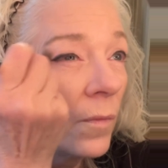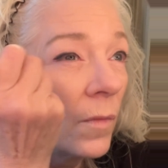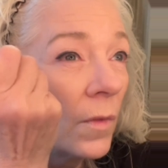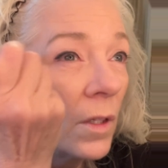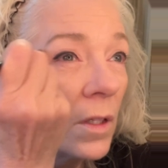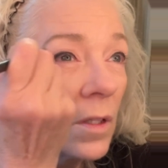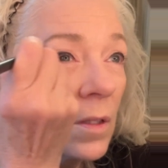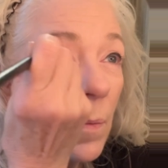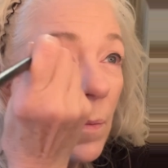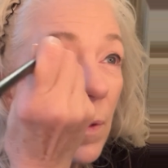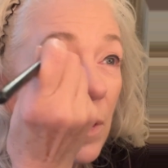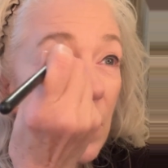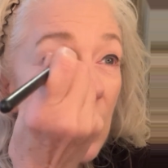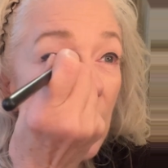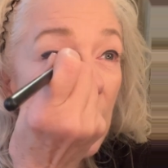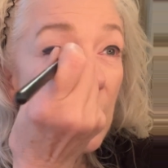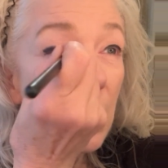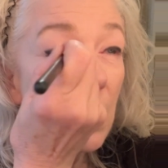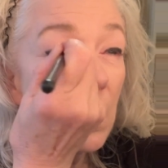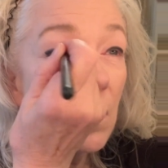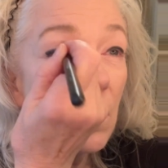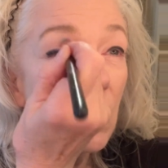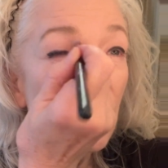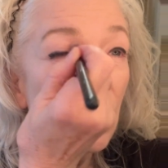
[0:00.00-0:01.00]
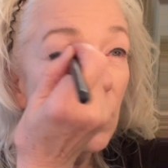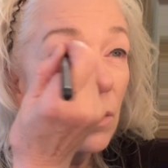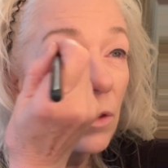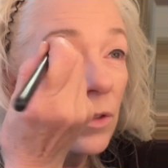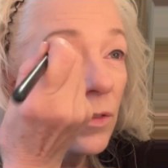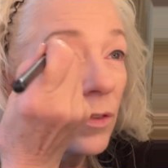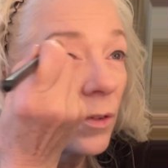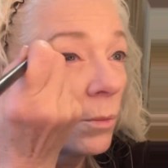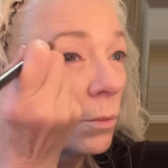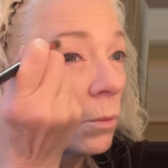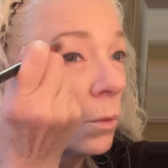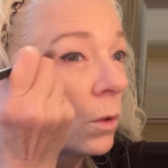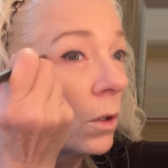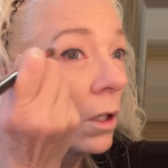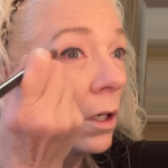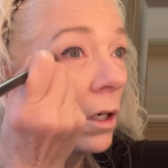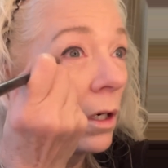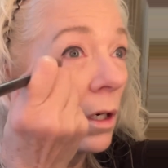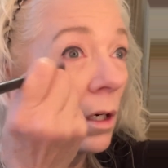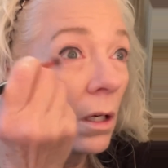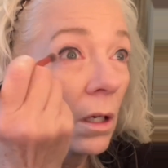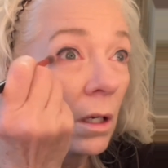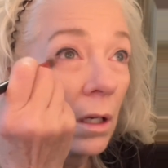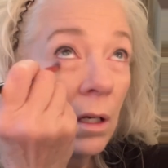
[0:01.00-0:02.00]
especially these girls from
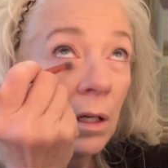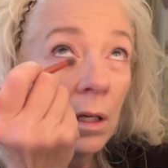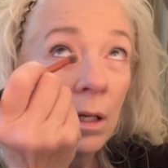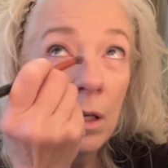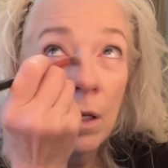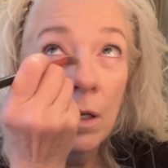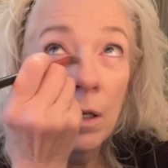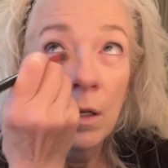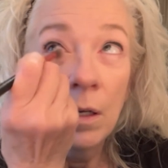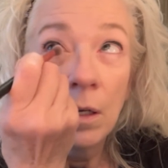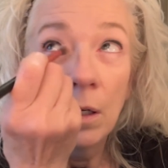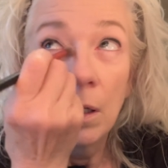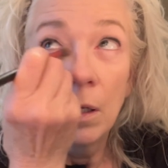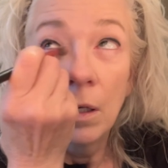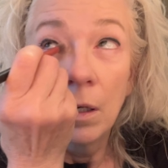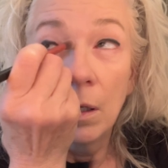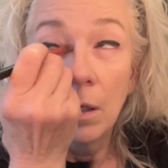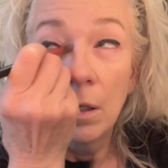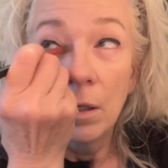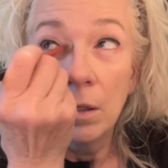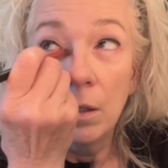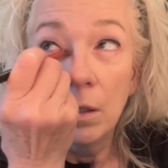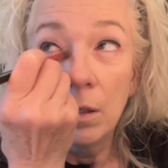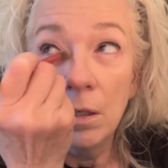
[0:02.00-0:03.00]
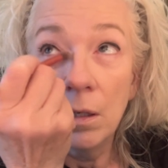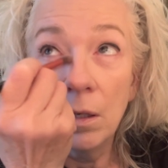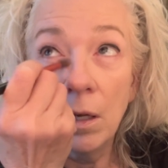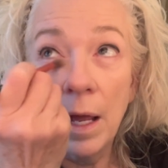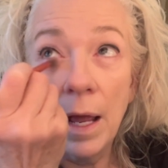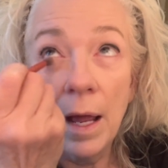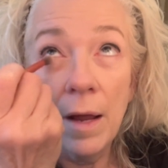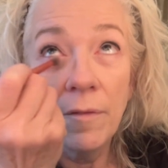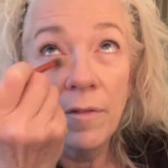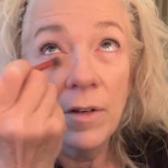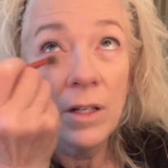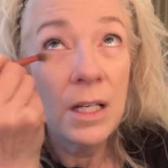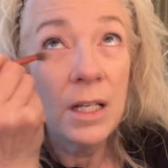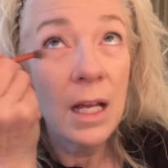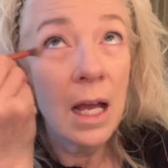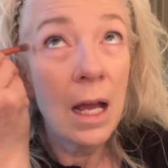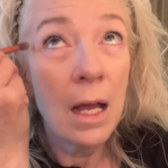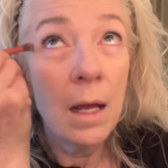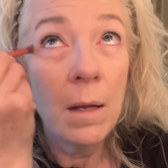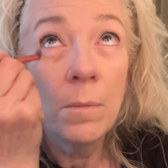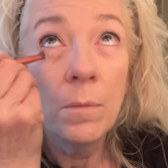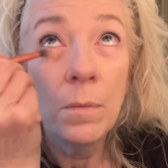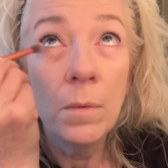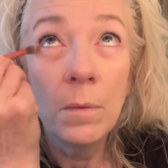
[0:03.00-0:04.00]
work, you every
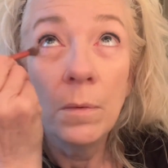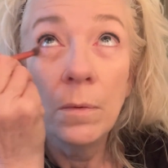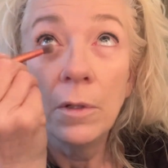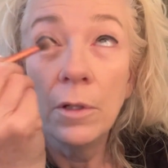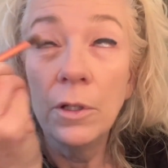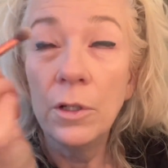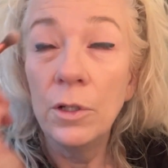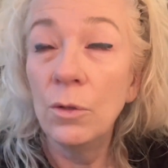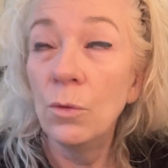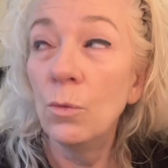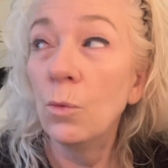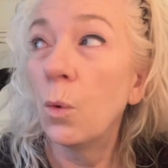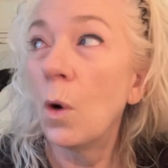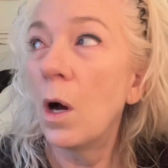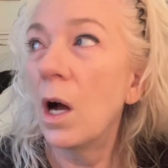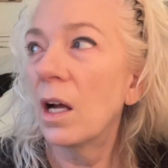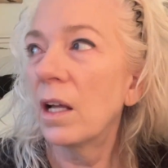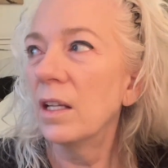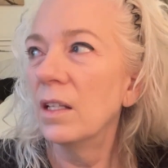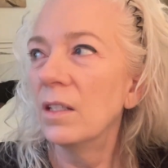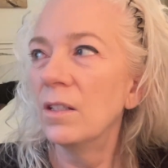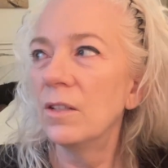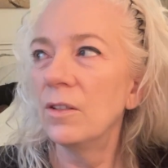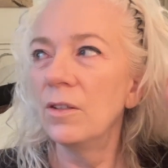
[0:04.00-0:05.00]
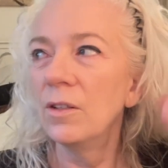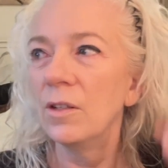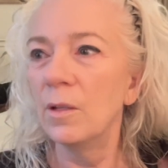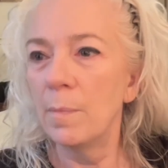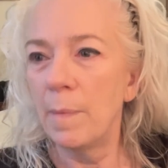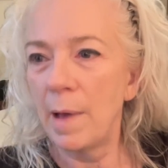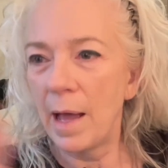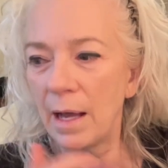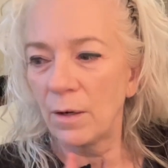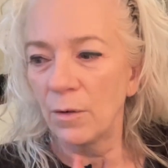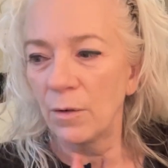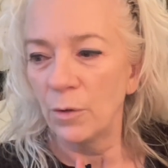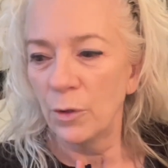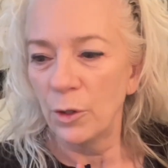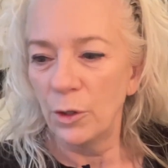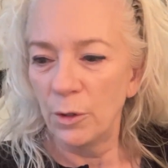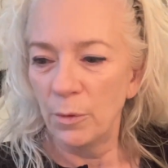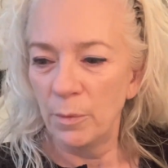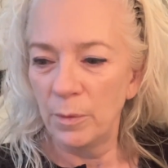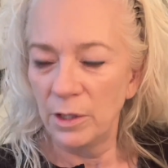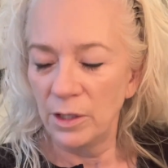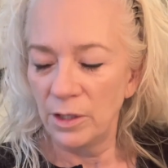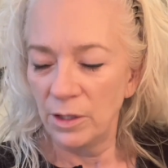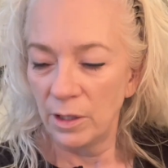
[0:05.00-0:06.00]
time you'd walk into the back
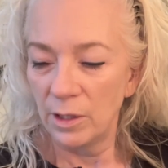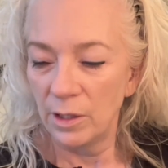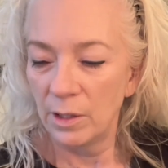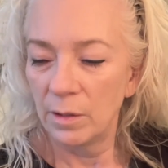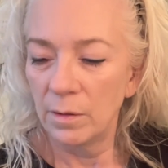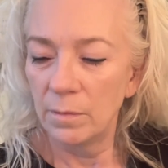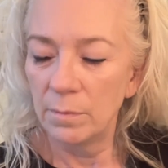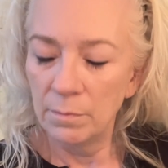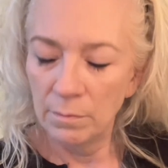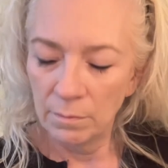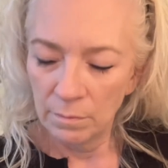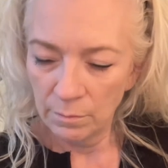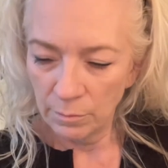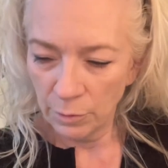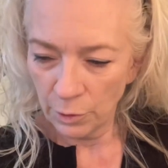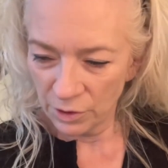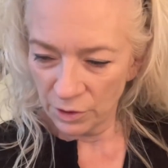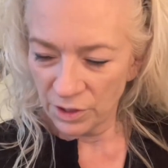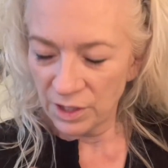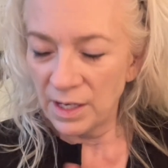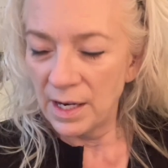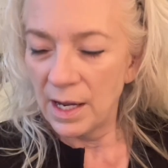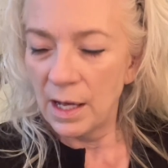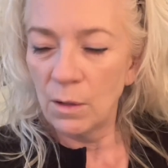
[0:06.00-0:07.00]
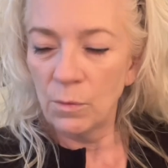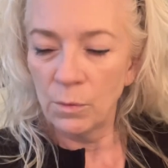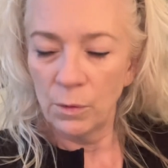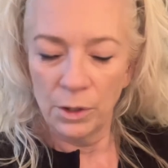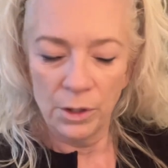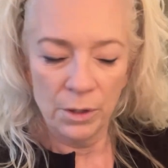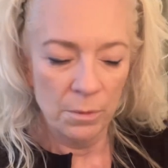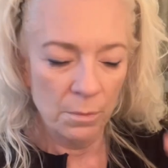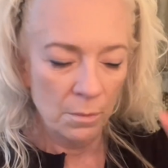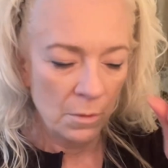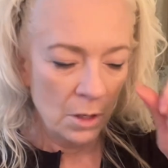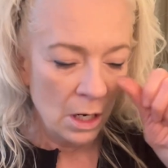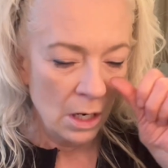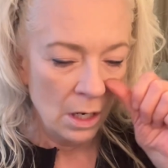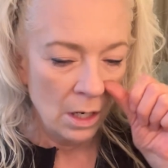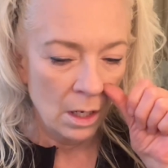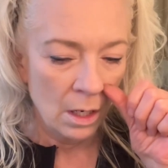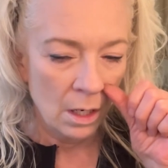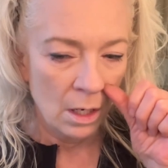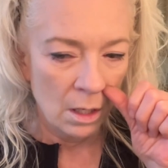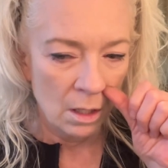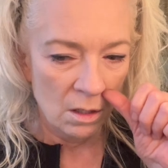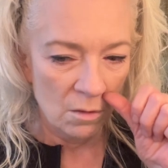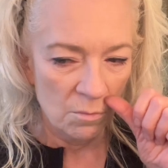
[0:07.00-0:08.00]
room, into the personnel room,
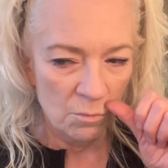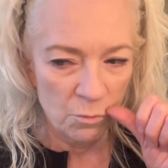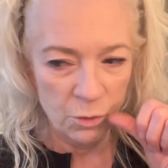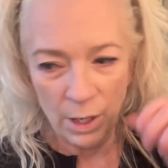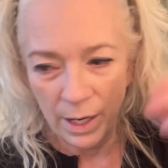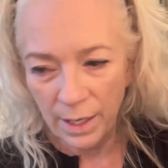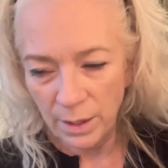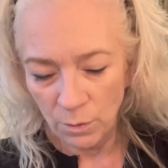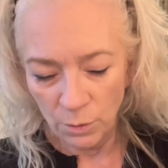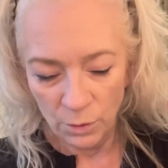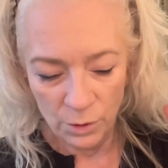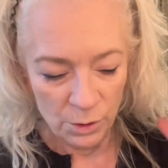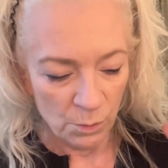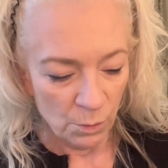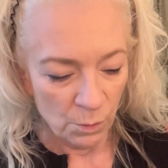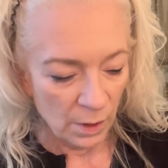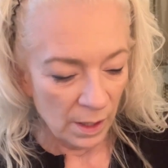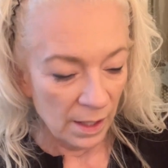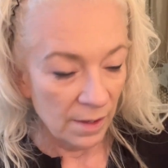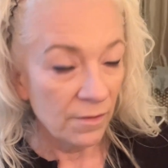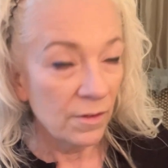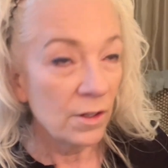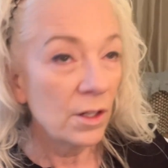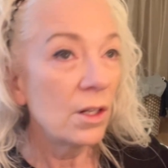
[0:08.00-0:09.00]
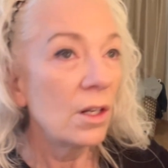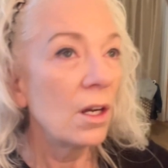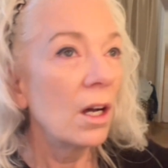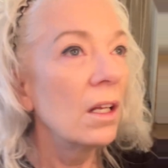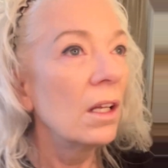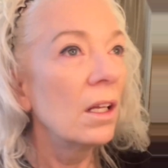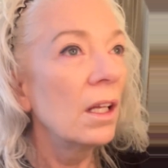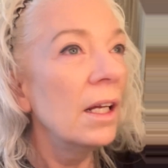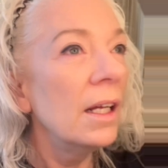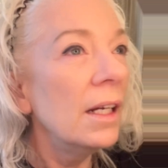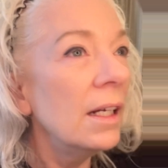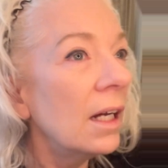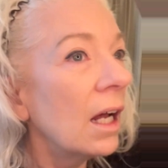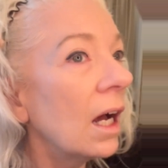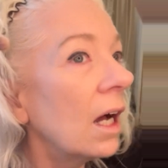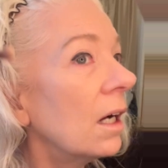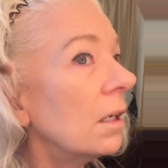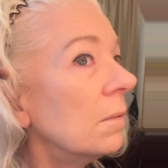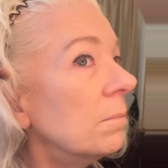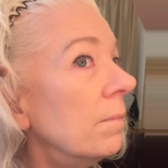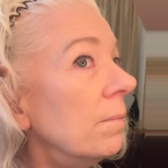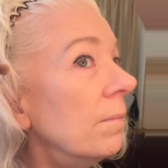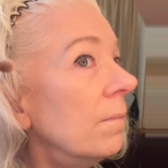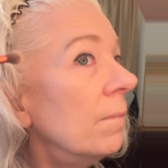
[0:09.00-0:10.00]
break room, whatever you call it,
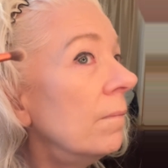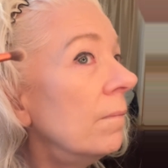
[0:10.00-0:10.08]
um,